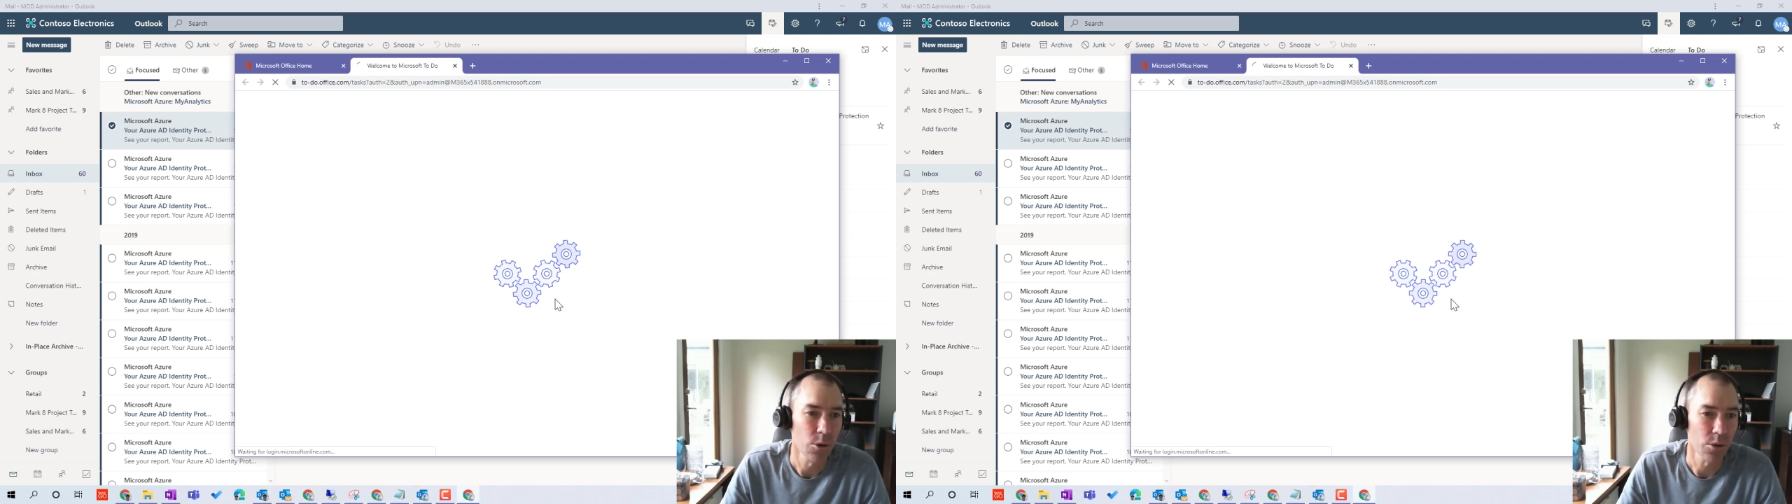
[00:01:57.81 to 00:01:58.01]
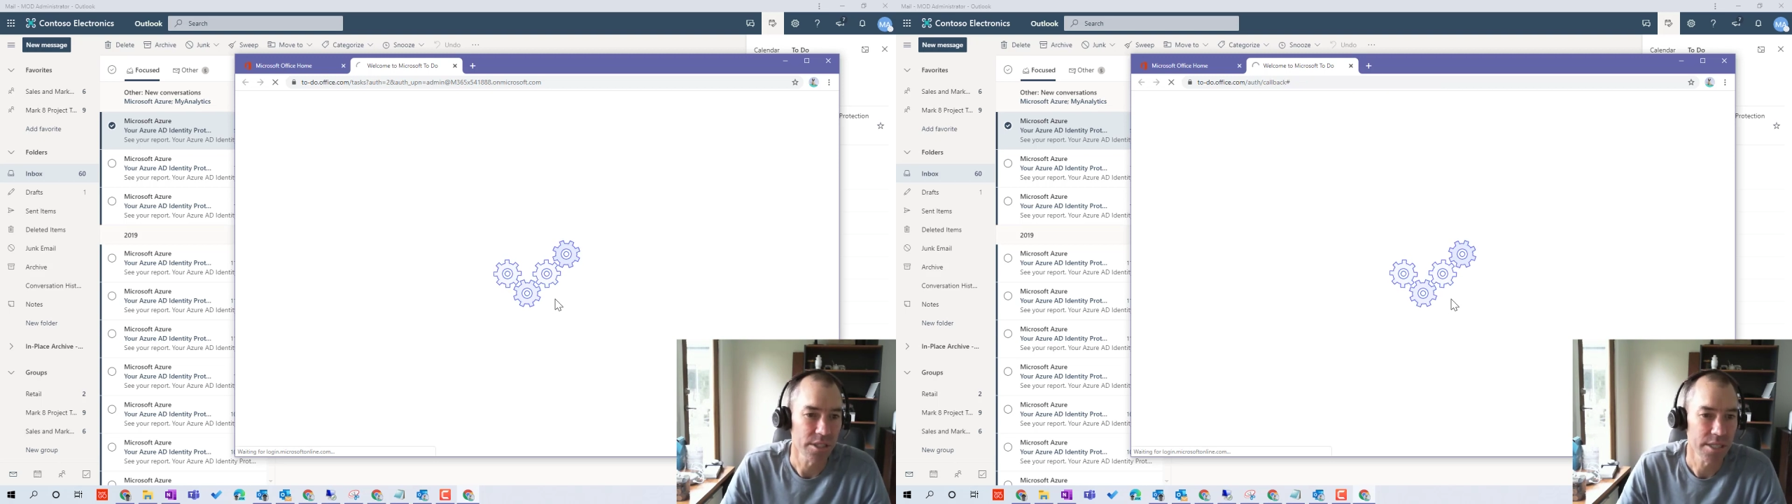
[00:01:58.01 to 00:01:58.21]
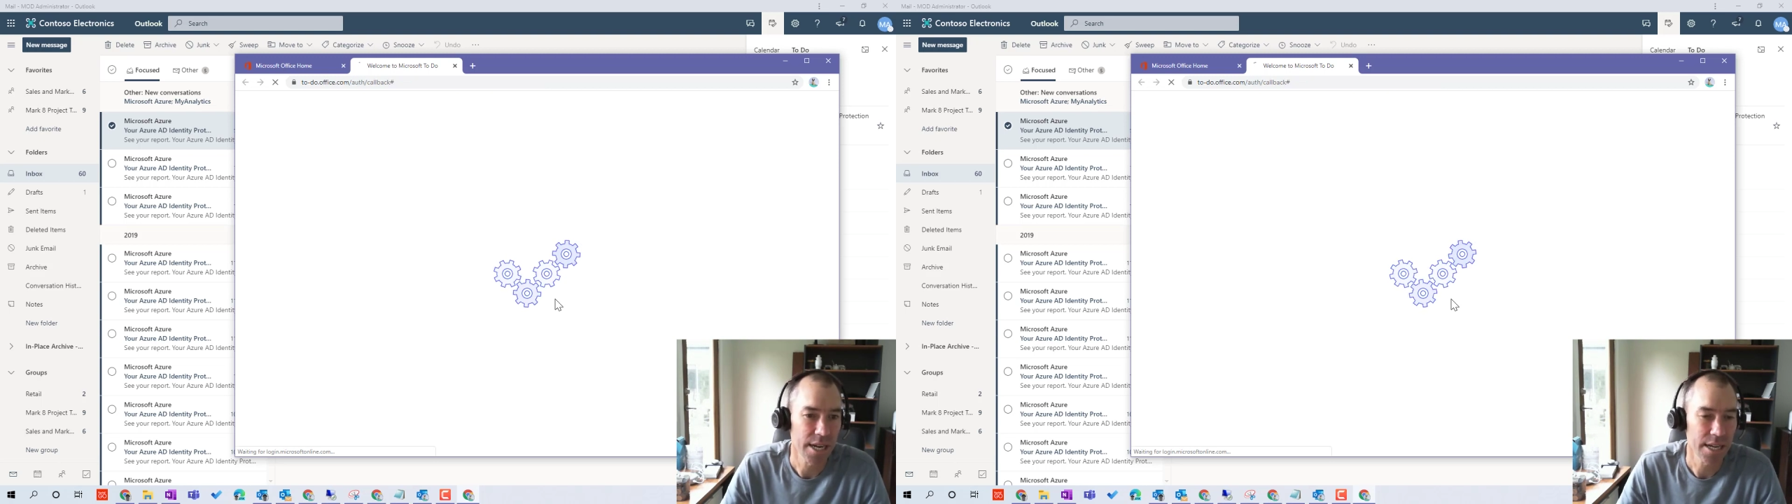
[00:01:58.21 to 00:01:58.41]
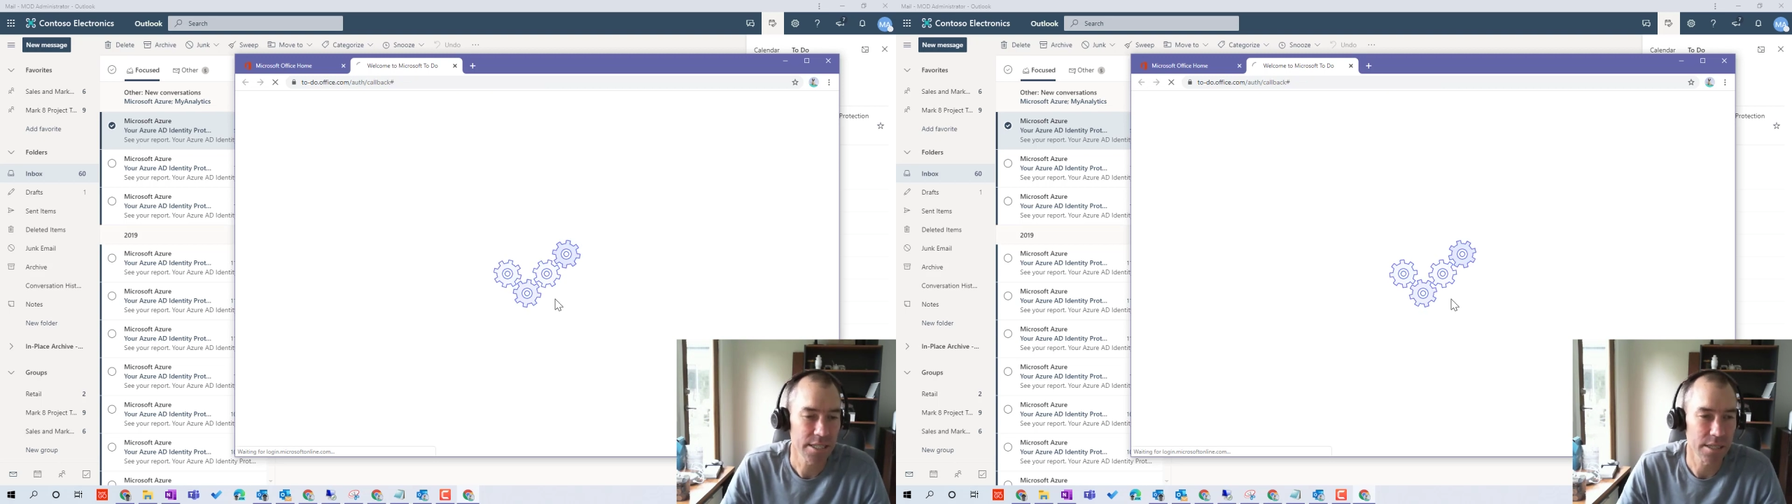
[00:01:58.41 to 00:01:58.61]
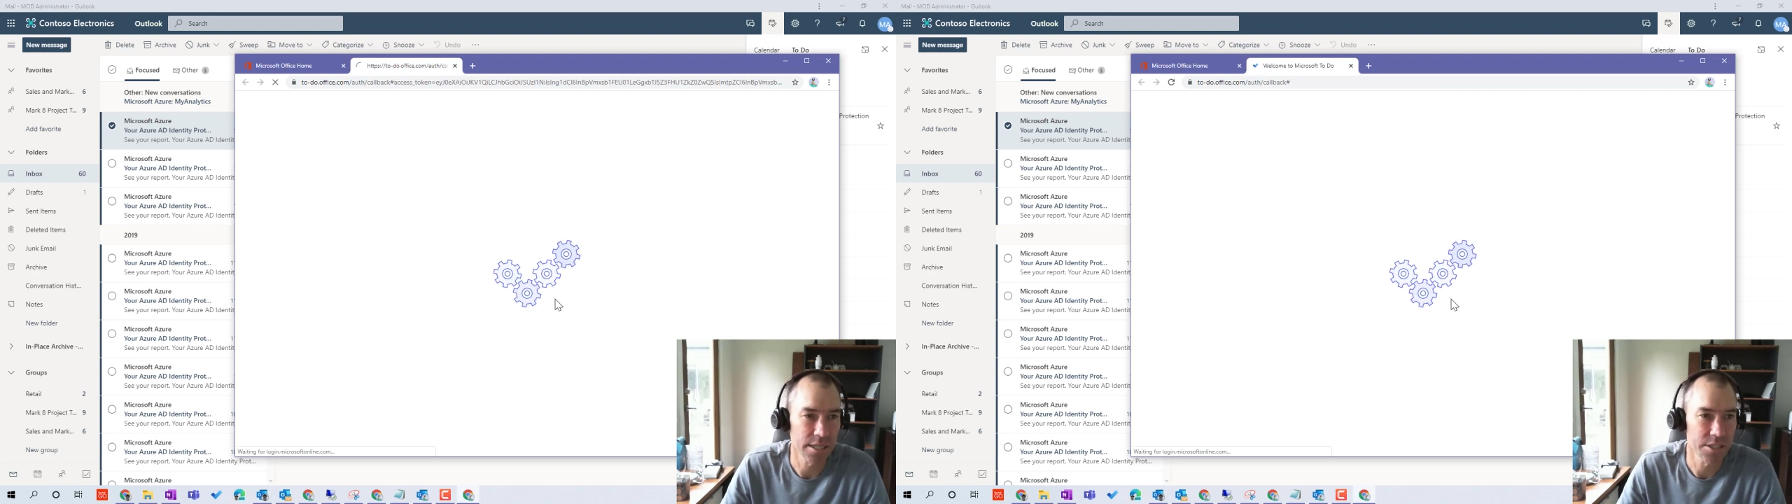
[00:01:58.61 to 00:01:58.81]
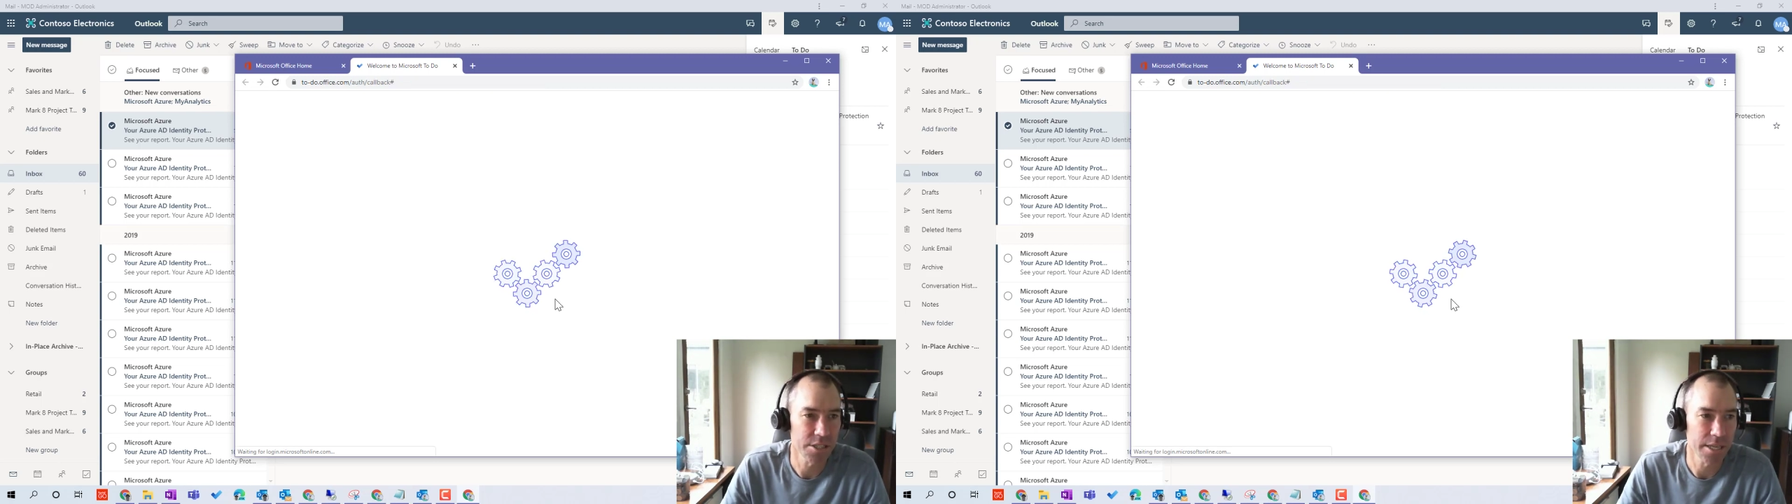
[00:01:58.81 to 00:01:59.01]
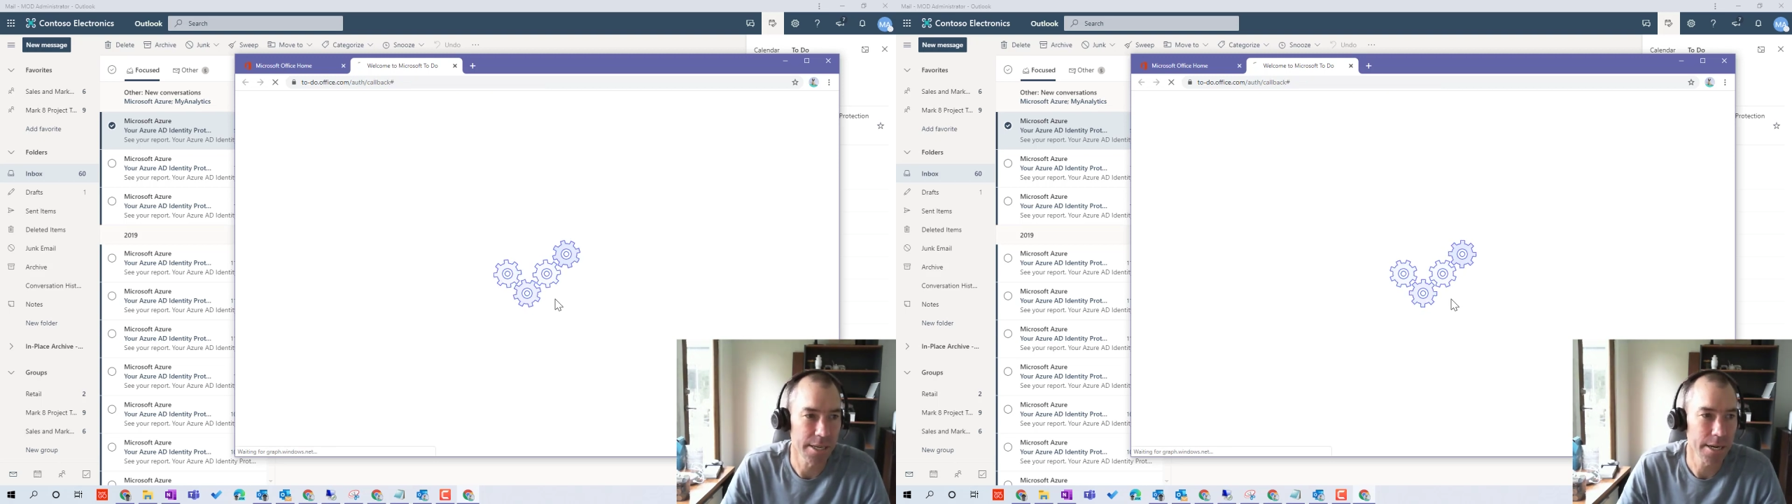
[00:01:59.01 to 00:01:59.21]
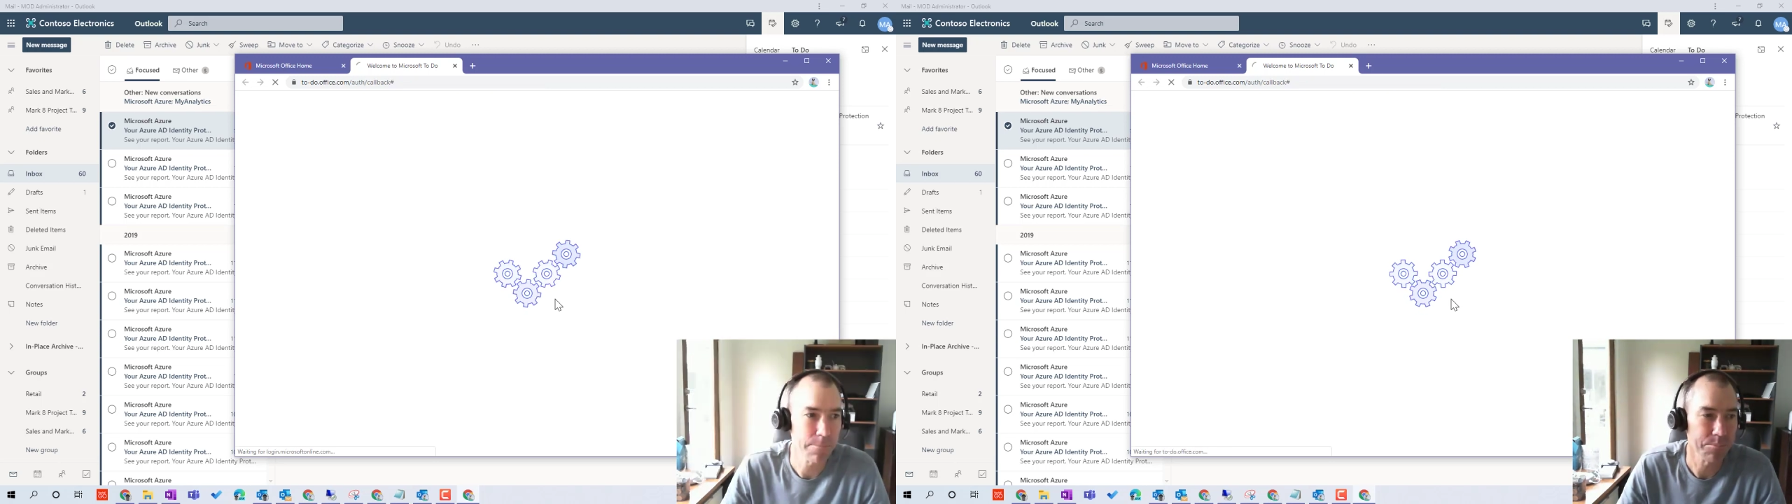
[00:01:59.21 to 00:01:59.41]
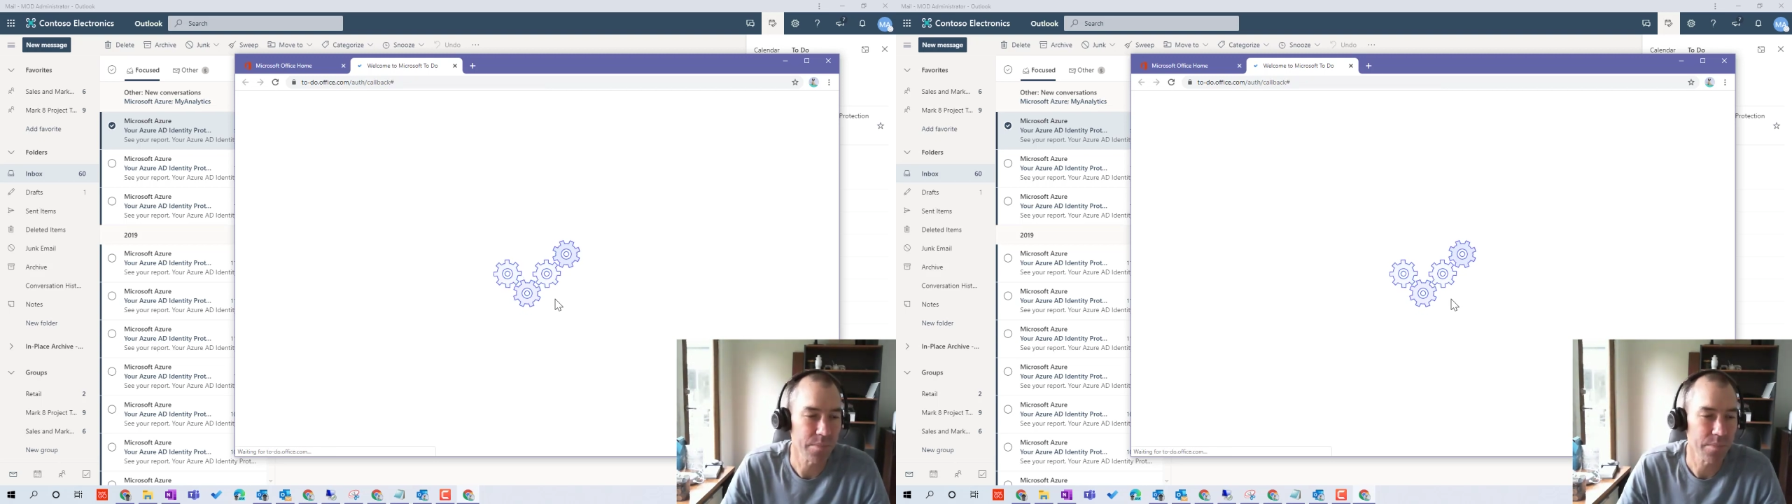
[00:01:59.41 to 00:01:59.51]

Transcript: or the task list here